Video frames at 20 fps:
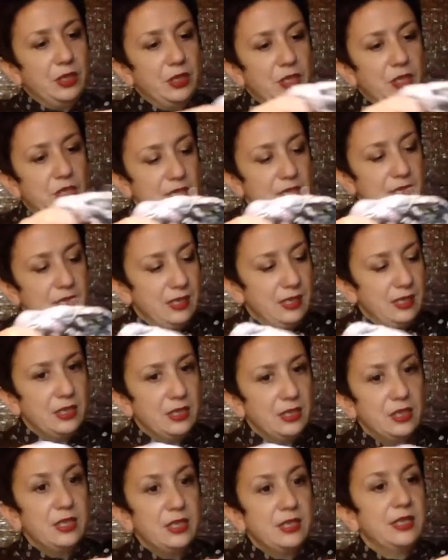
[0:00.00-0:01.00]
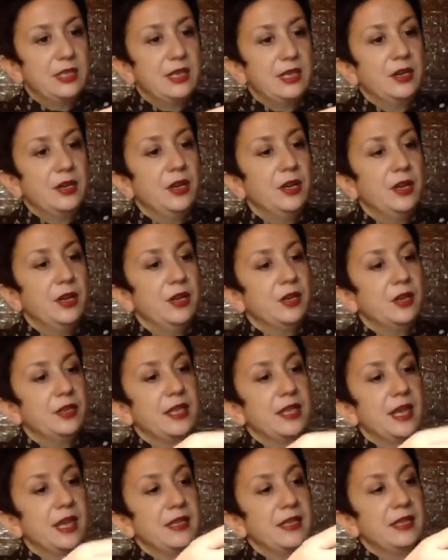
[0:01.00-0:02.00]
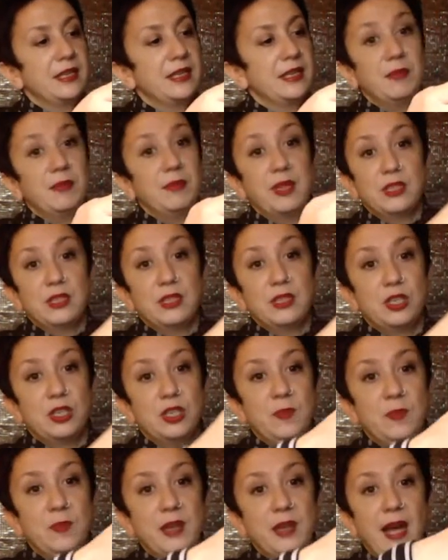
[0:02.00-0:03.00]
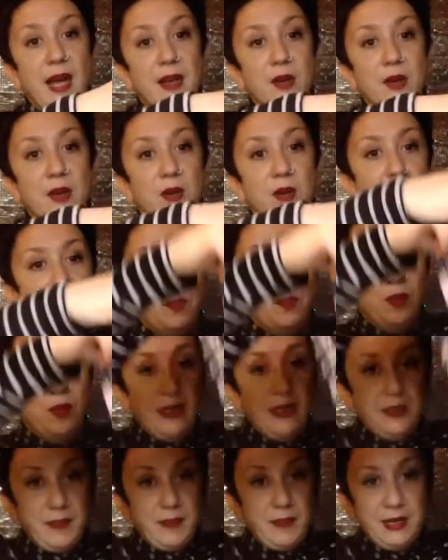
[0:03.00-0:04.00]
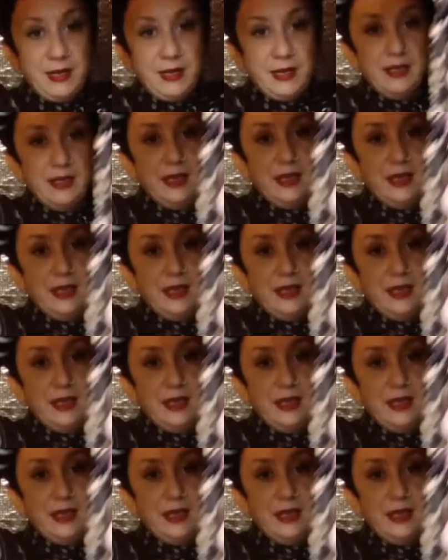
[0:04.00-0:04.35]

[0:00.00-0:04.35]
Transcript: she's done hers and the same thing, so she'll be adding on her waistband